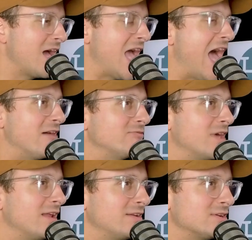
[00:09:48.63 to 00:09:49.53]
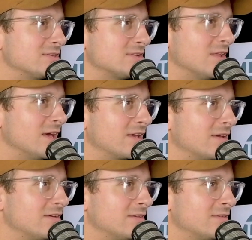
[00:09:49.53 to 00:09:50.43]
I have done it just to
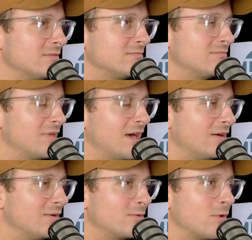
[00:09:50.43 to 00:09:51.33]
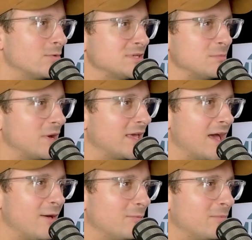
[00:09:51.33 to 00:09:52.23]
like, I don't know, gross somebody
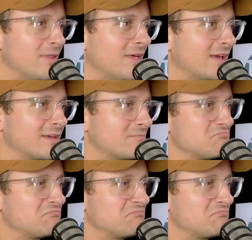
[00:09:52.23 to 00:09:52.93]
out, but like,